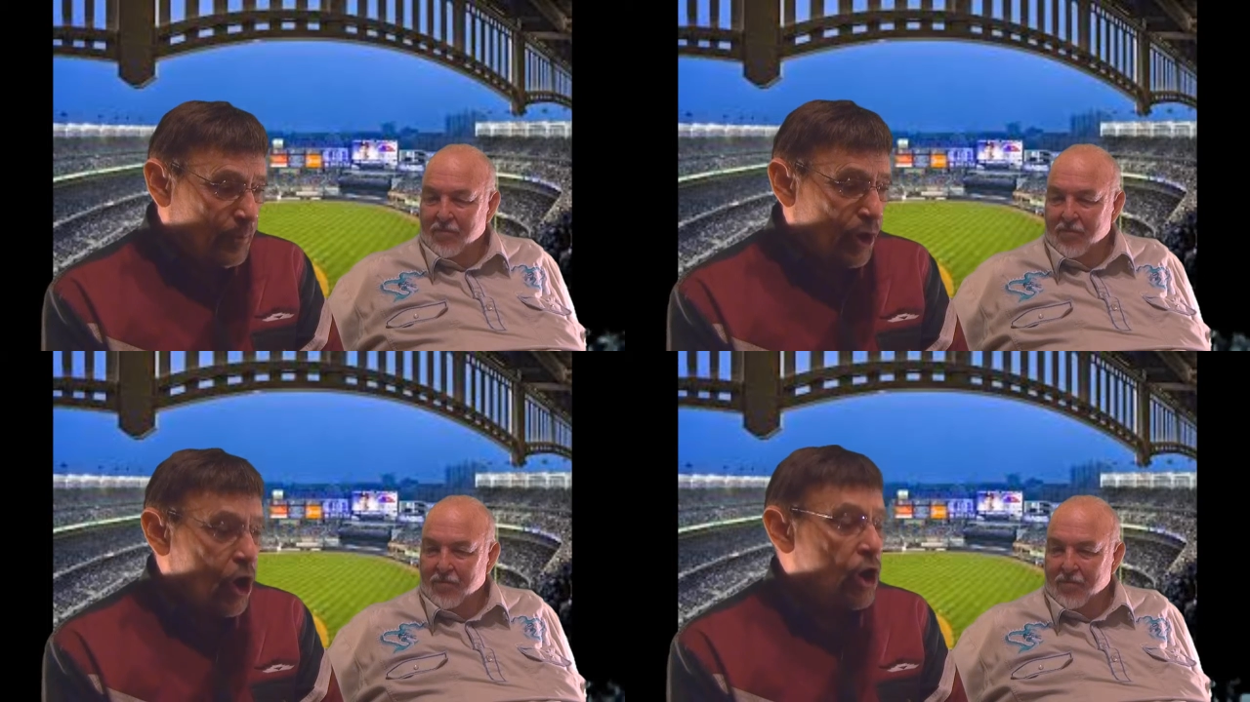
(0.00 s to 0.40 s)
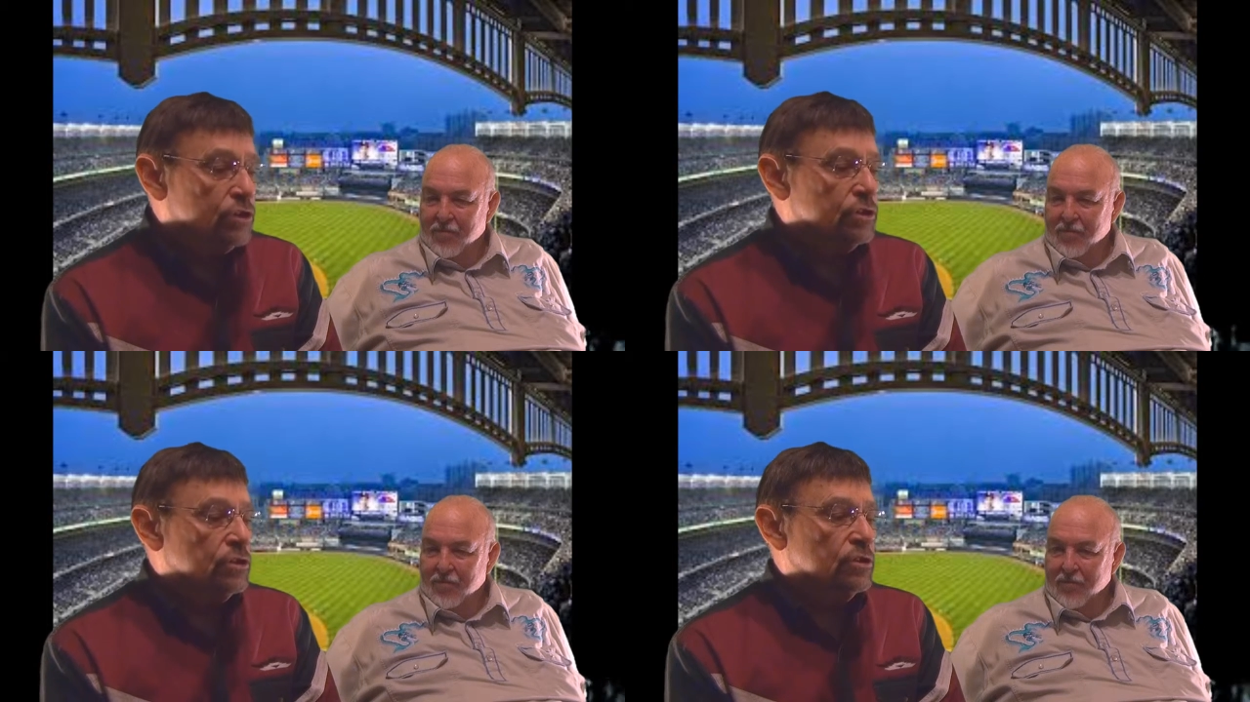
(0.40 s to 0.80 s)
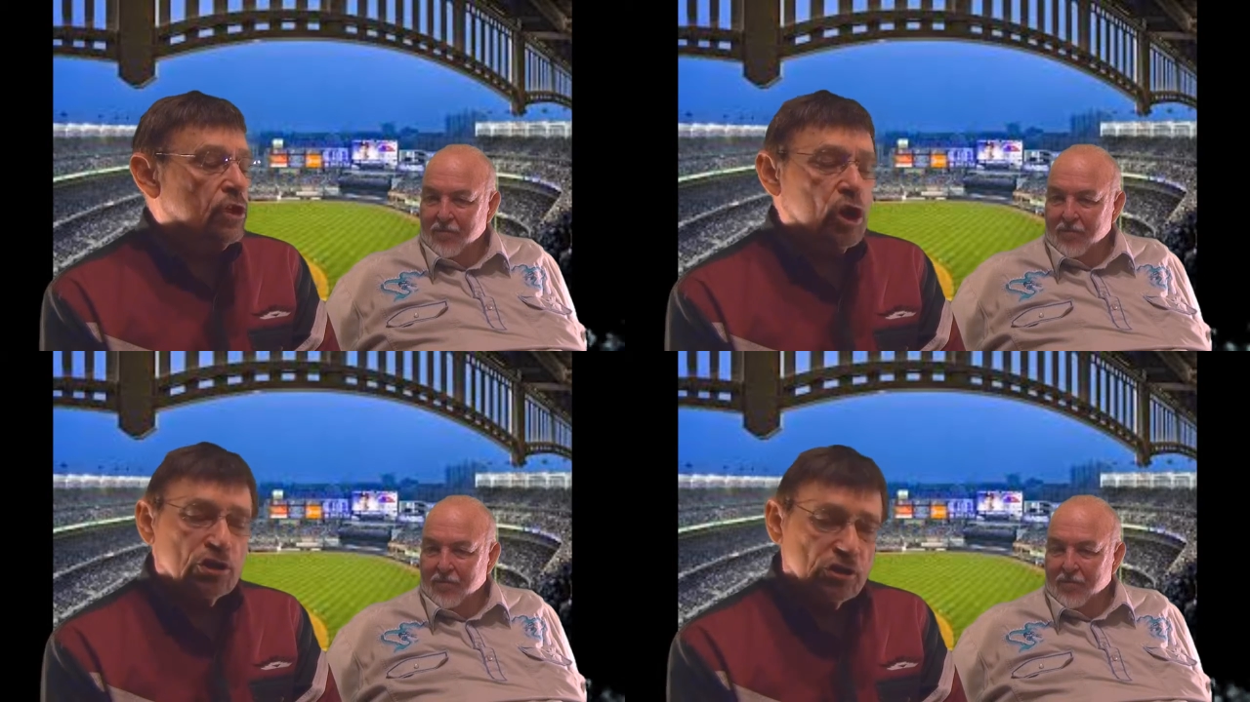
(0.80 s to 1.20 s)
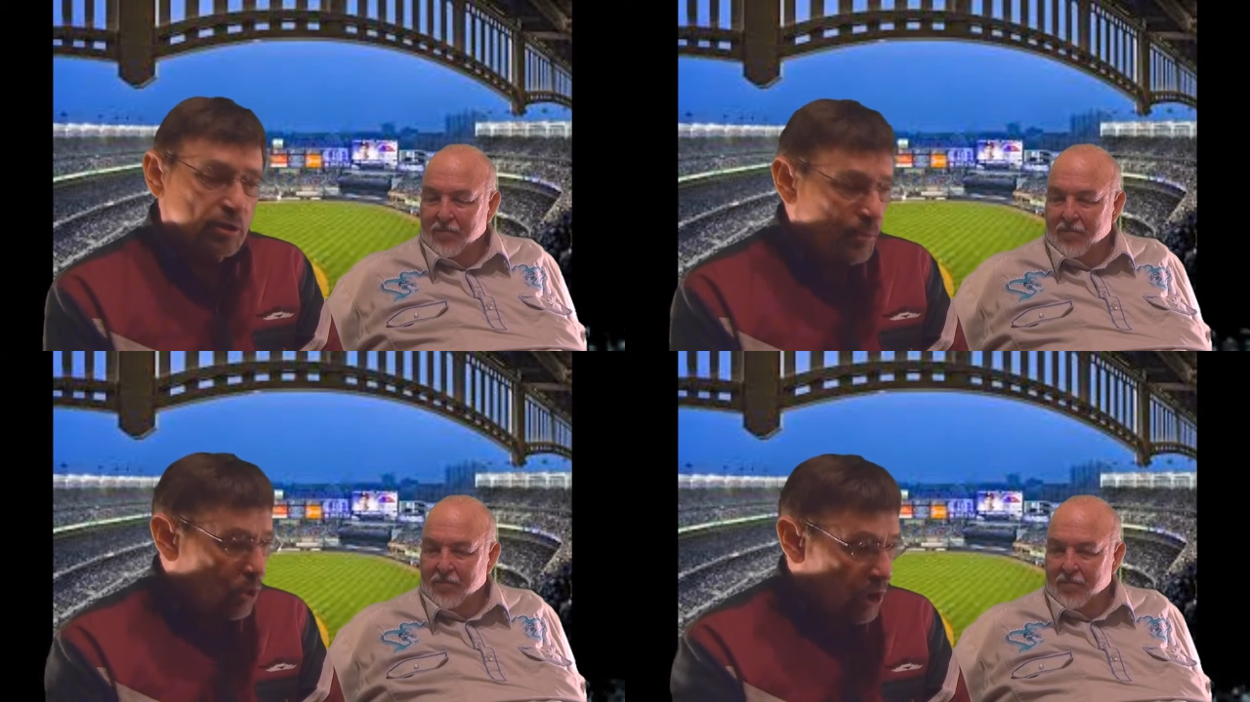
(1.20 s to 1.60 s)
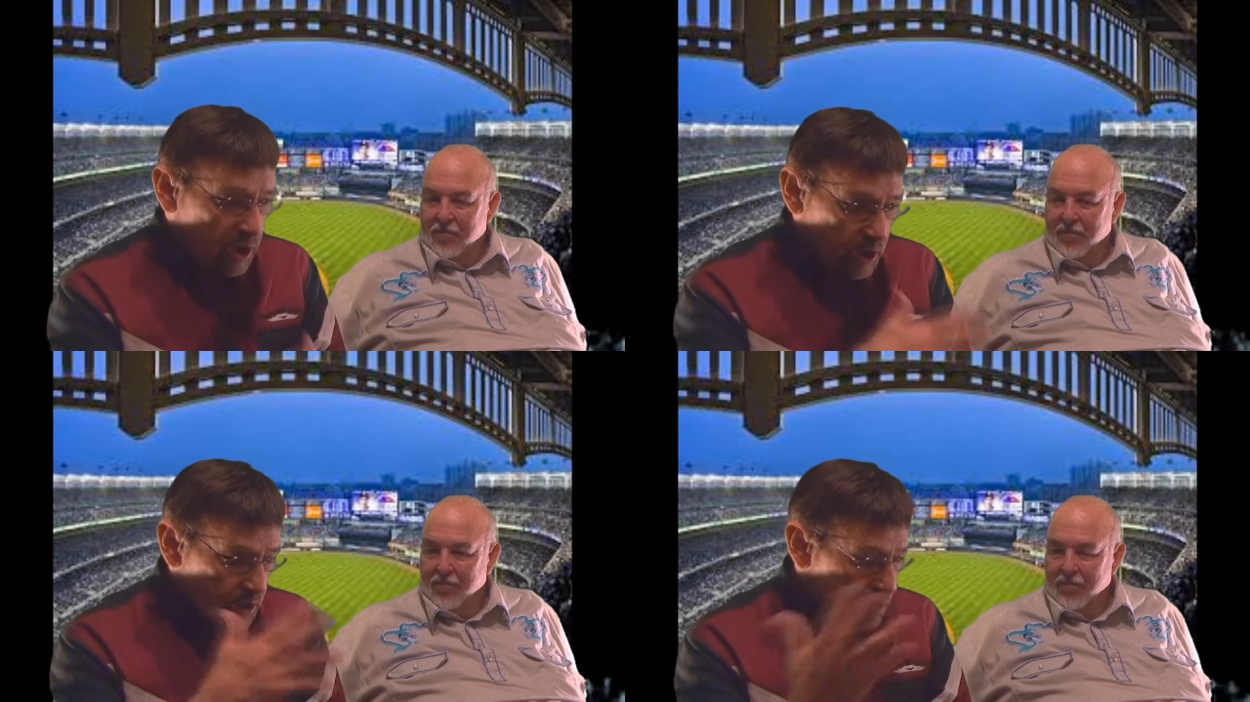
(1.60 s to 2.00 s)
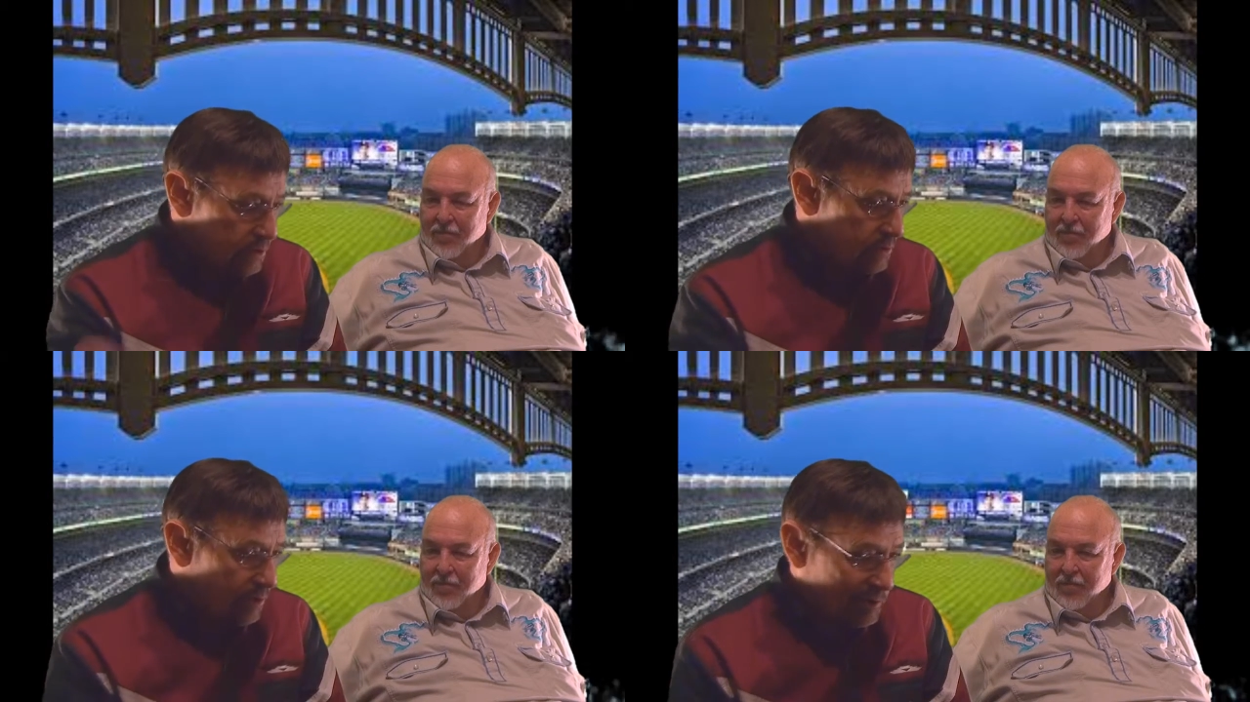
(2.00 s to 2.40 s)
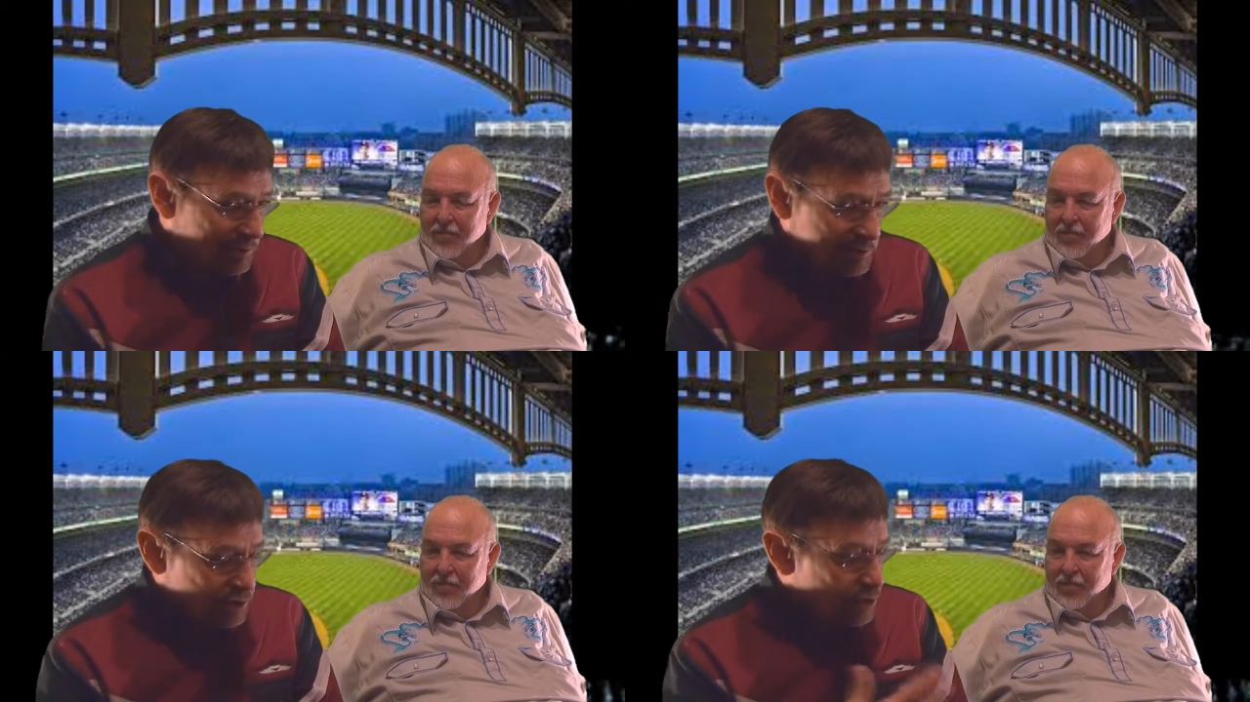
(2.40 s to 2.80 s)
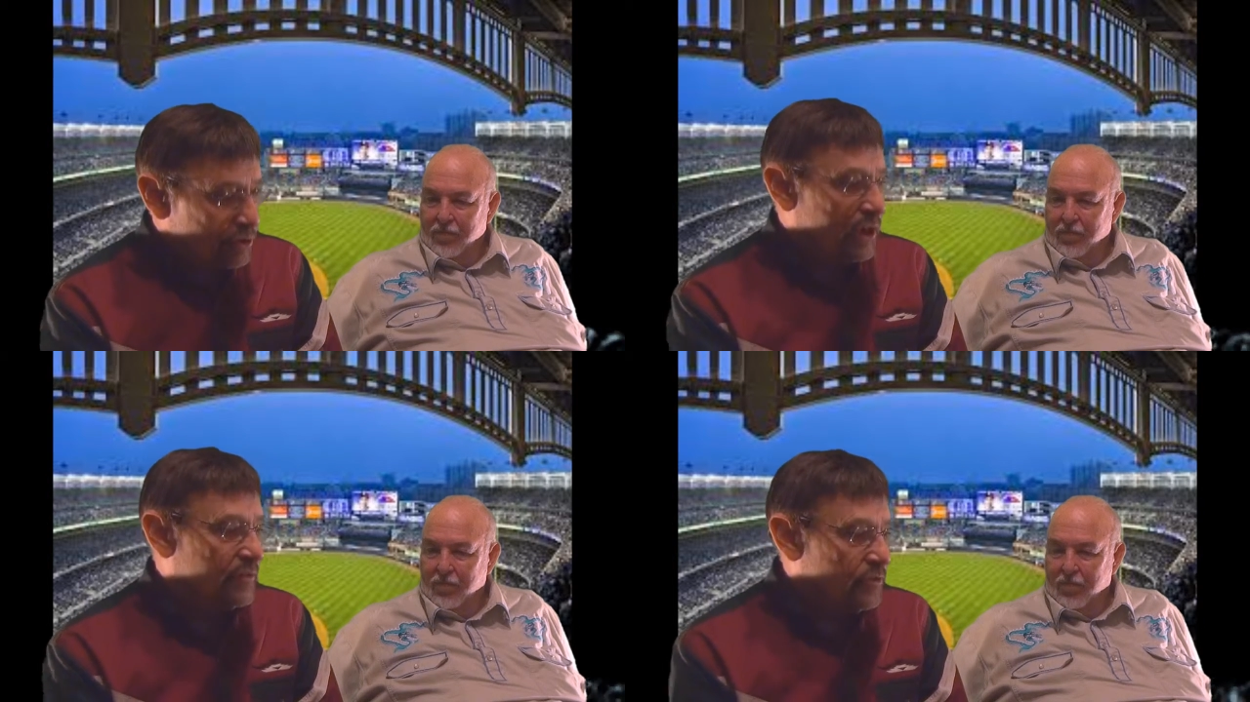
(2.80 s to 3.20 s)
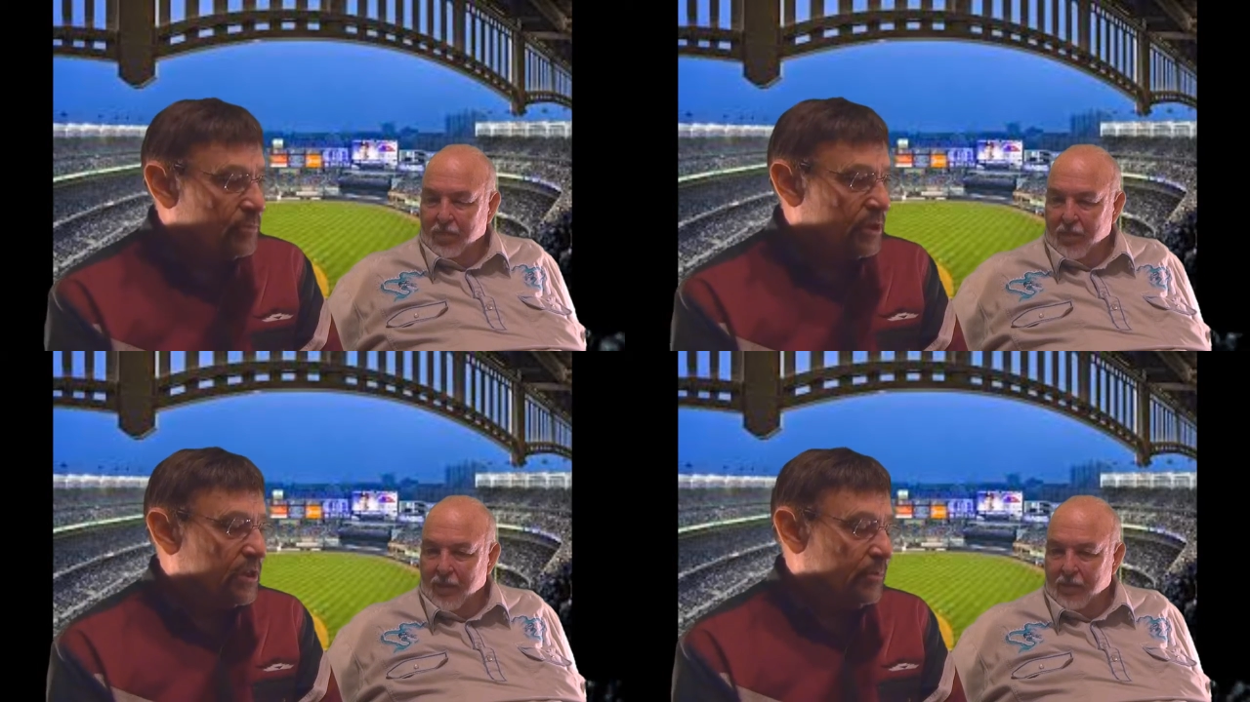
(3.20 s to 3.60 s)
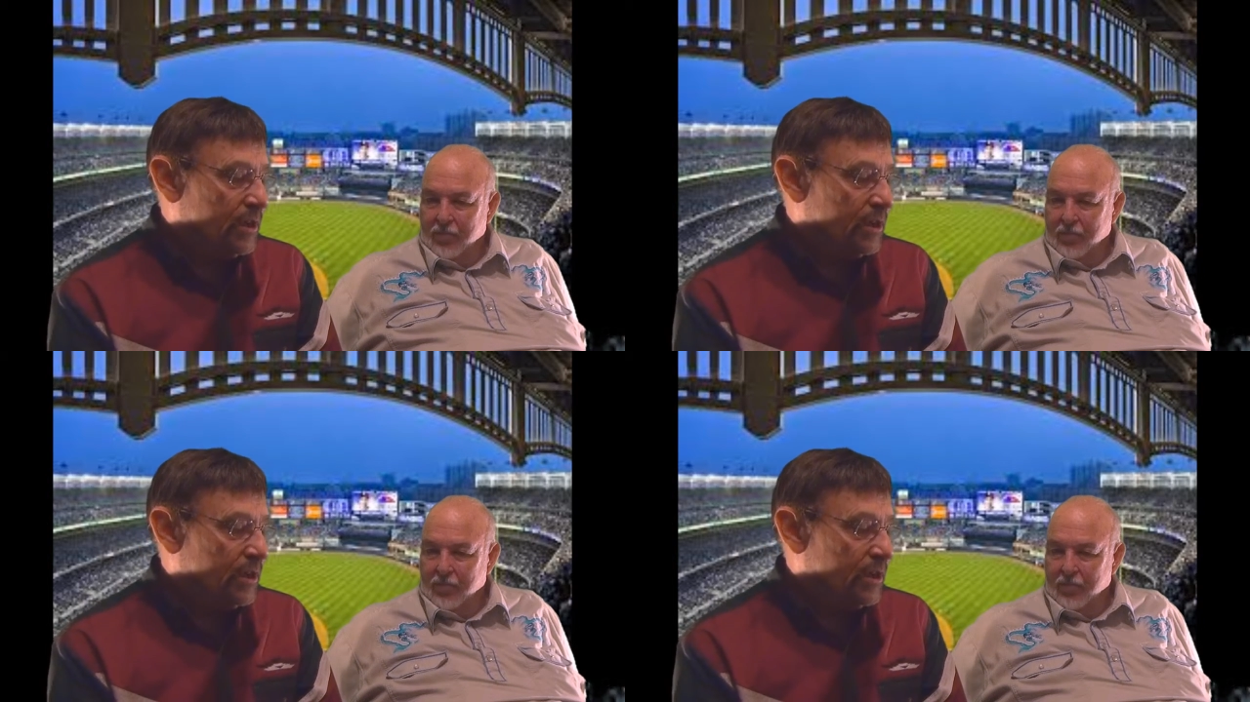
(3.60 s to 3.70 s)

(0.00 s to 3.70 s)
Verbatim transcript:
Speaker 1: but on on the morning or soon after Mickey